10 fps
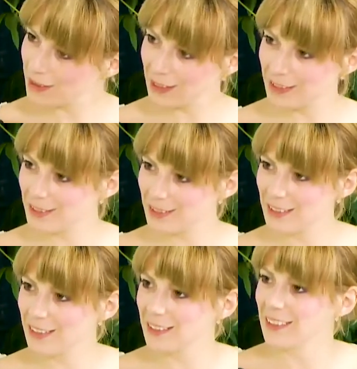Like
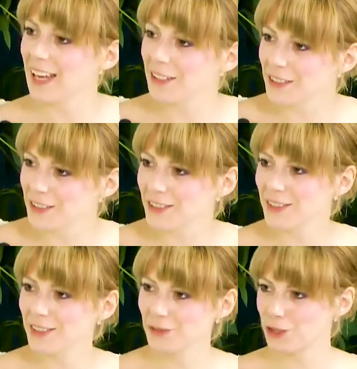the
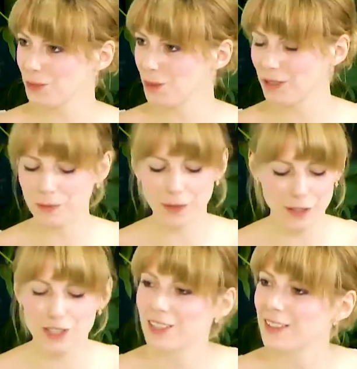layers, which is what good
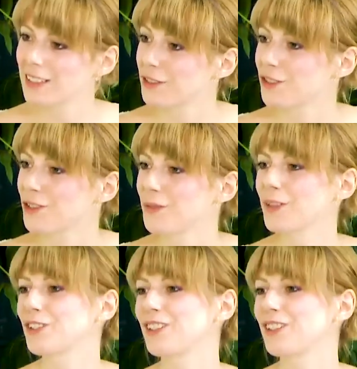fiction, literature fiction